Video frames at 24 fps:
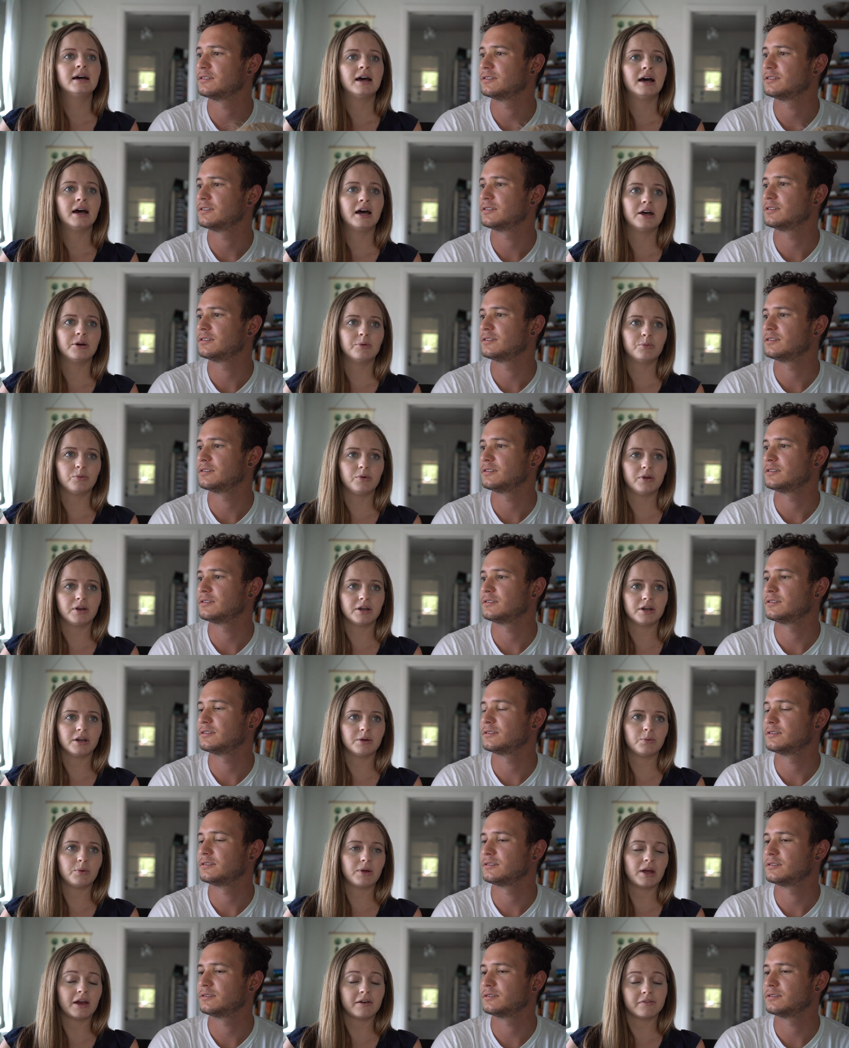Speaker 1: um, we,
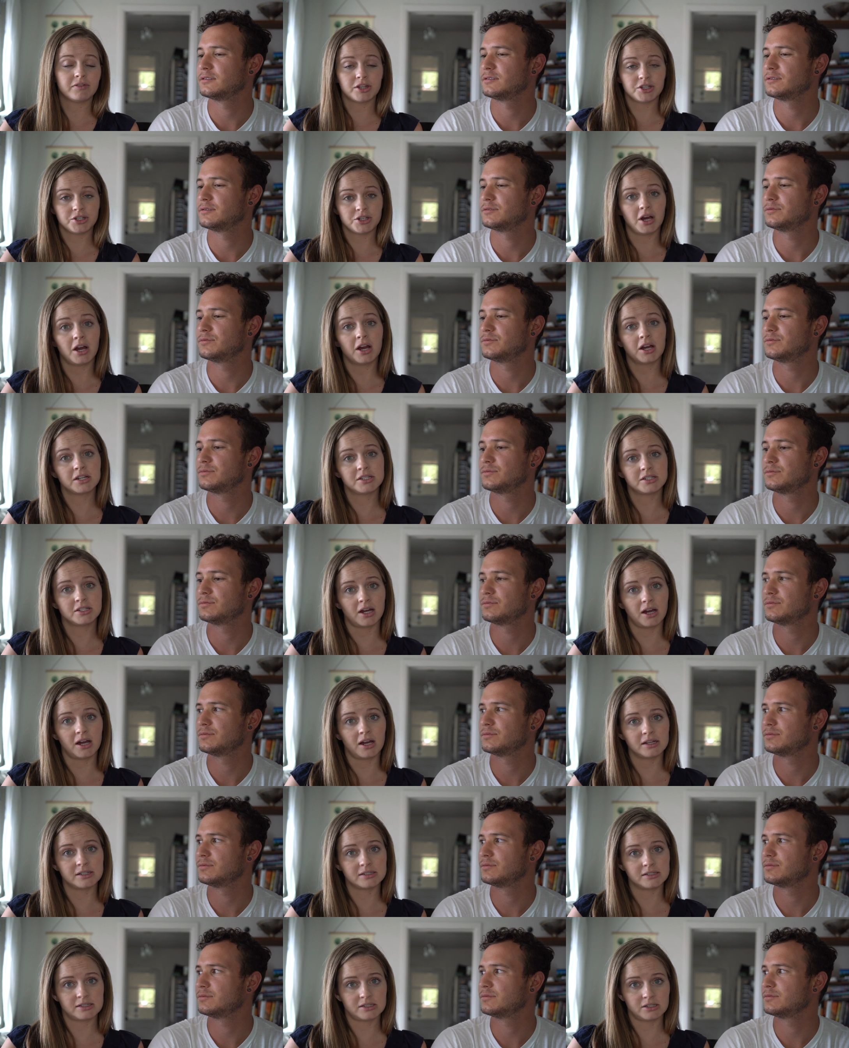we have the
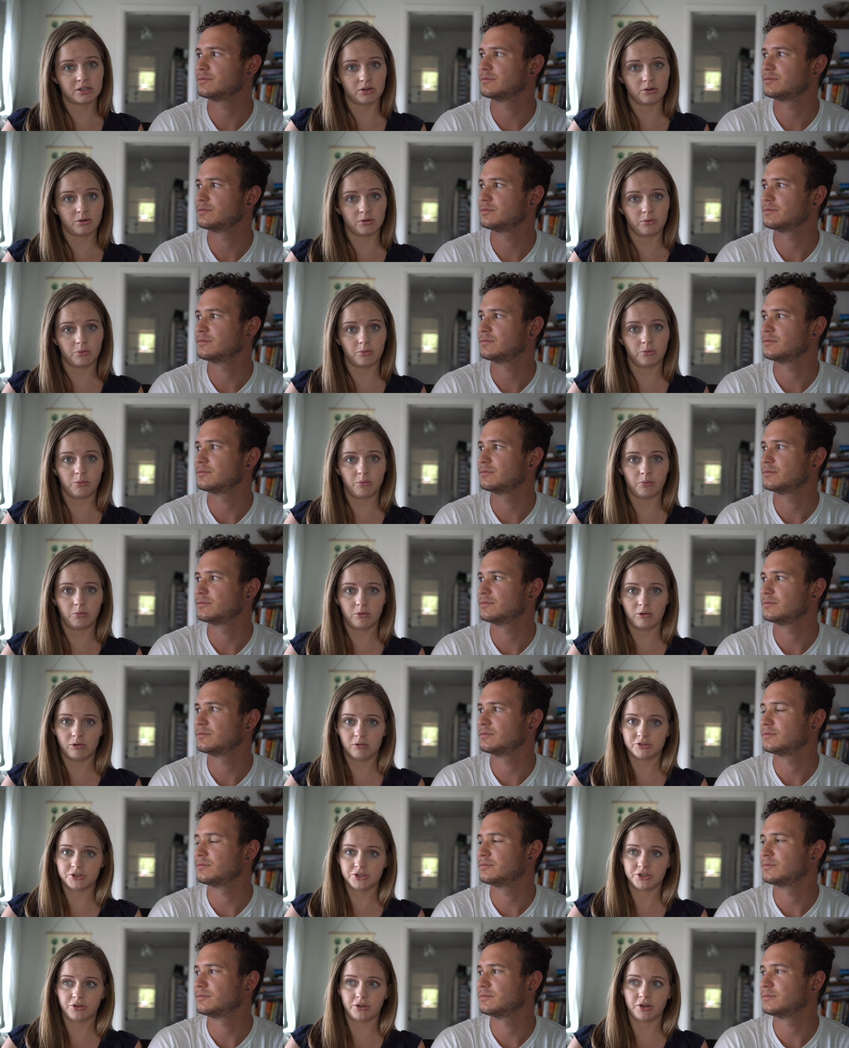Dockatot, so we'll
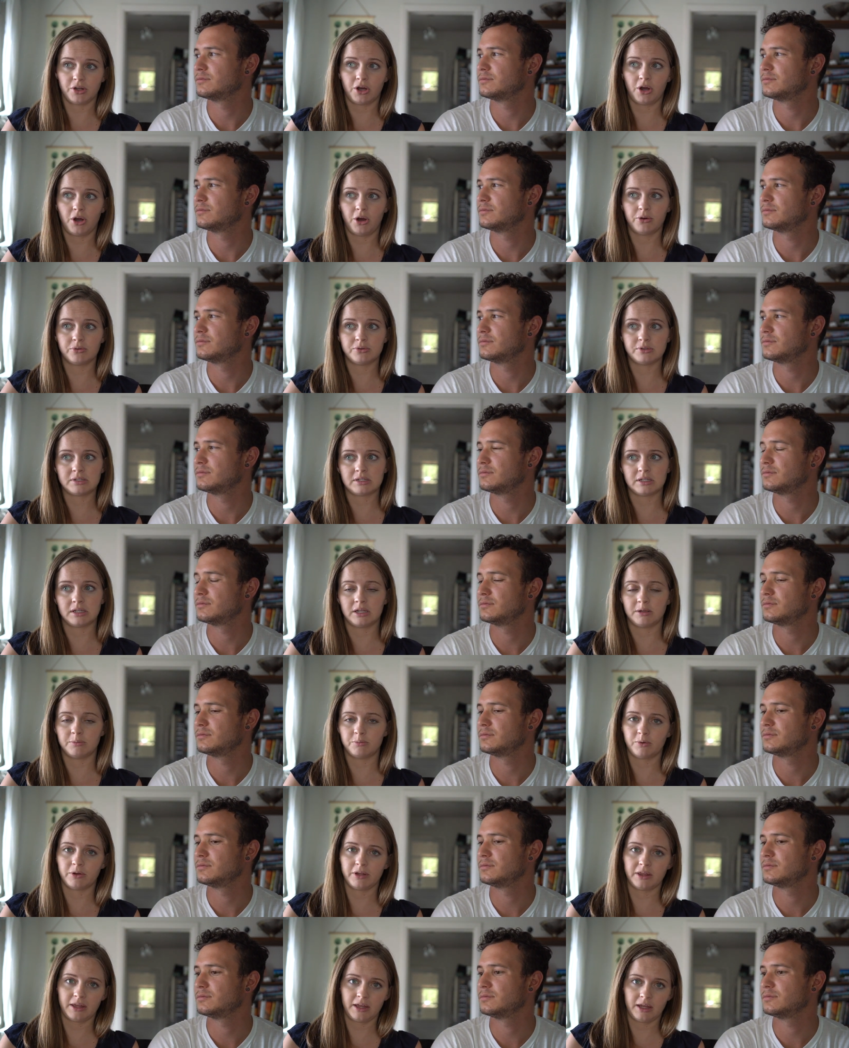do the co
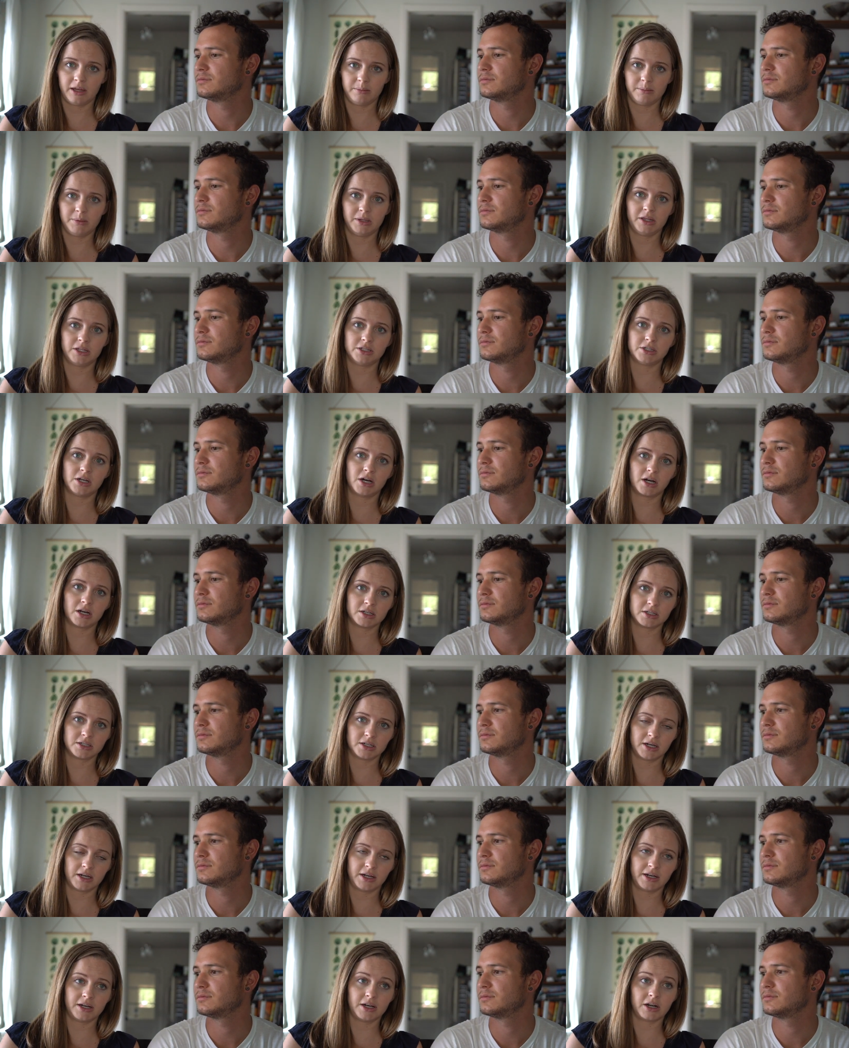sleep with him and the
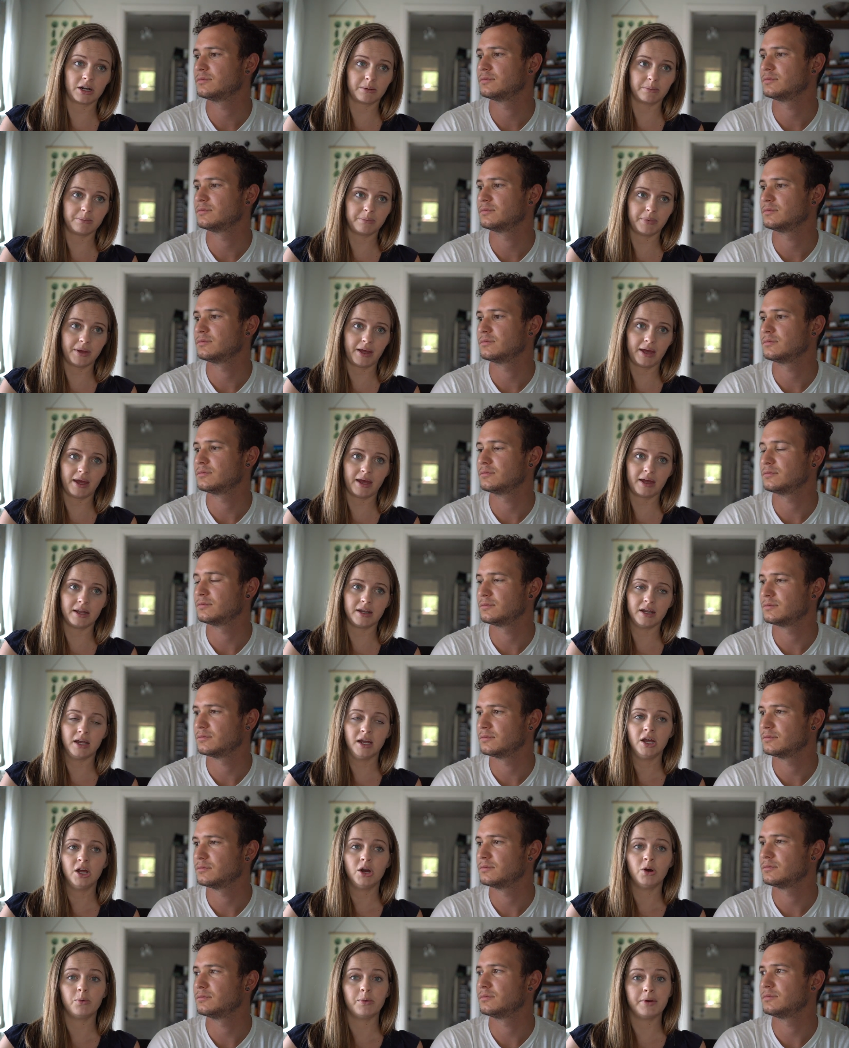Dockatot in our bed.
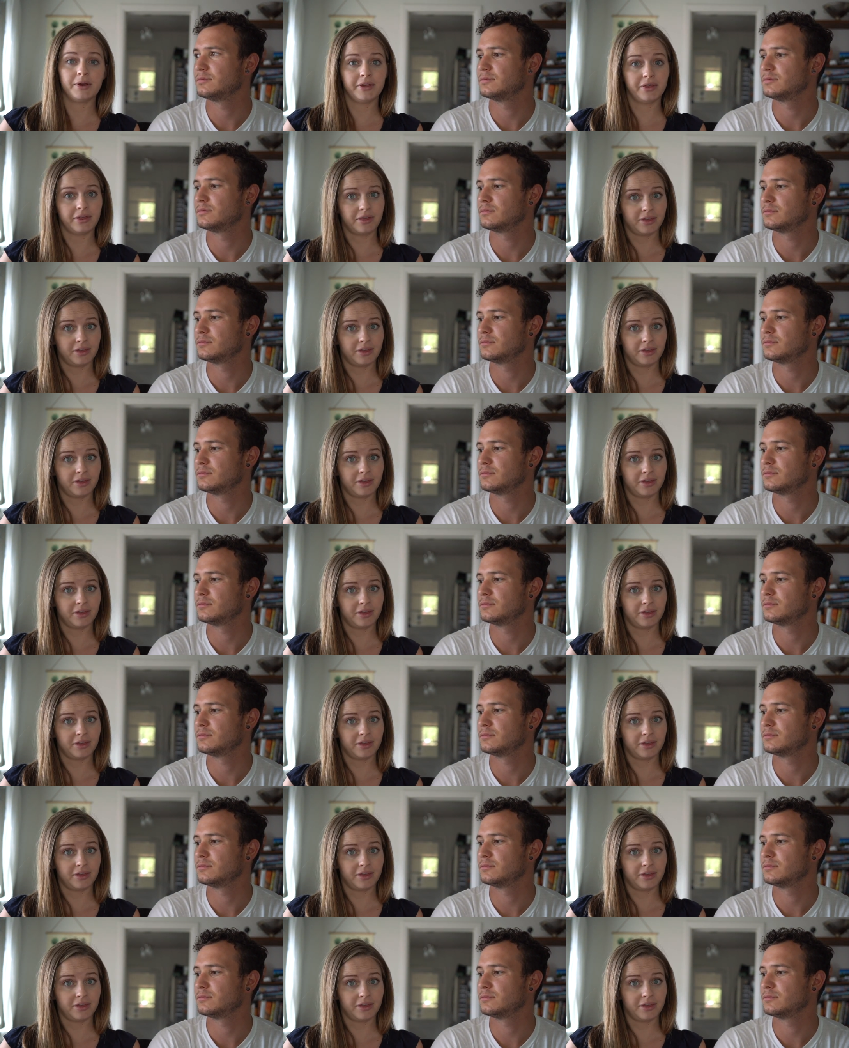We